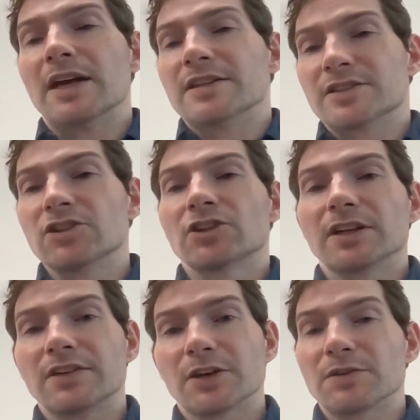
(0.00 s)
Essentially,
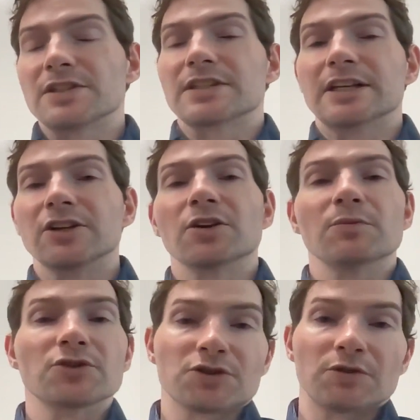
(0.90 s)
there is
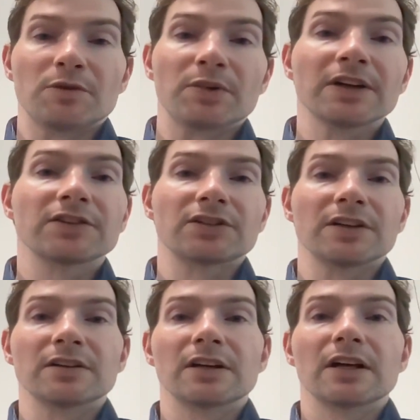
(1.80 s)

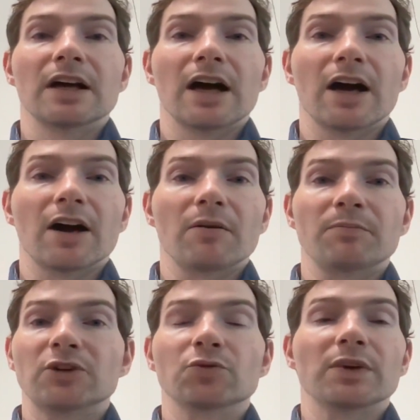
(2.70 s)
incommensurability
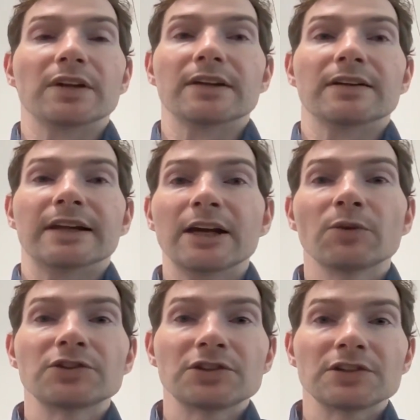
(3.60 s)
between the
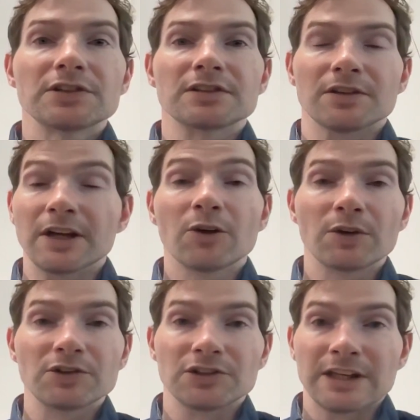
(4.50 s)

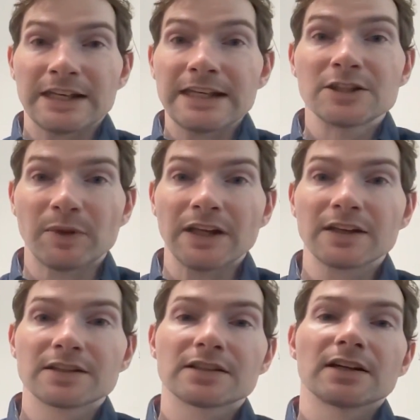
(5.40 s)
language he
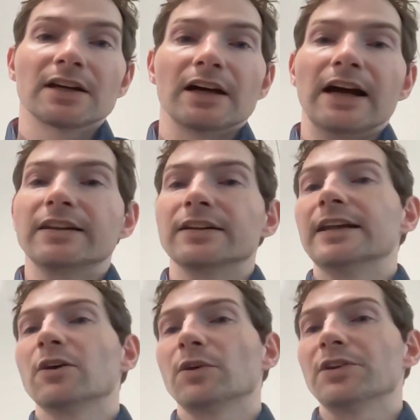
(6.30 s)
speaks, and the
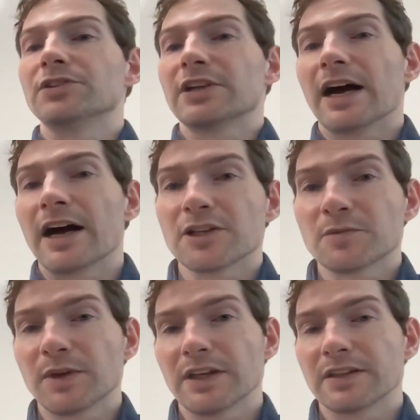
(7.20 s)
language I
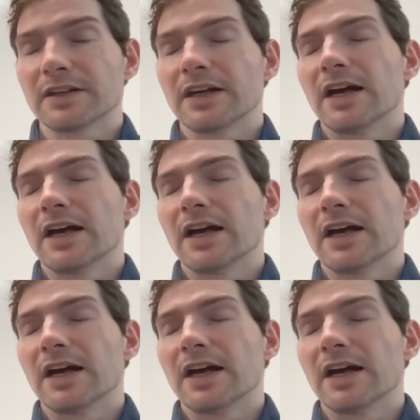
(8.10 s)
speak.